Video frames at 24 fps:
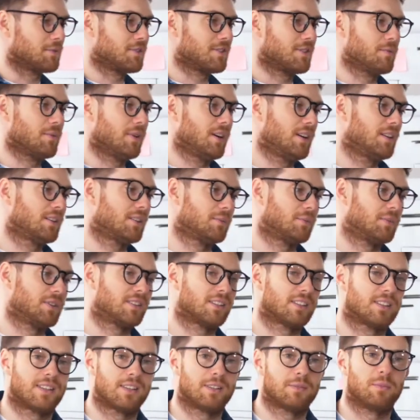value
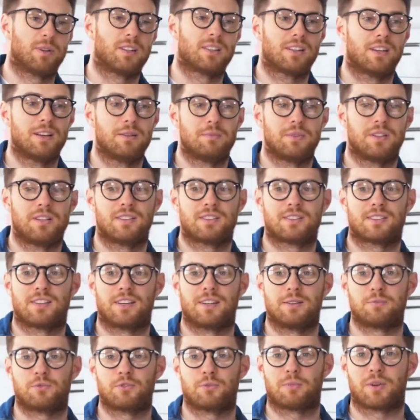adds? So what's the value
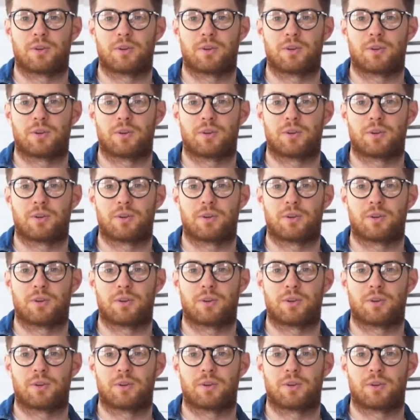added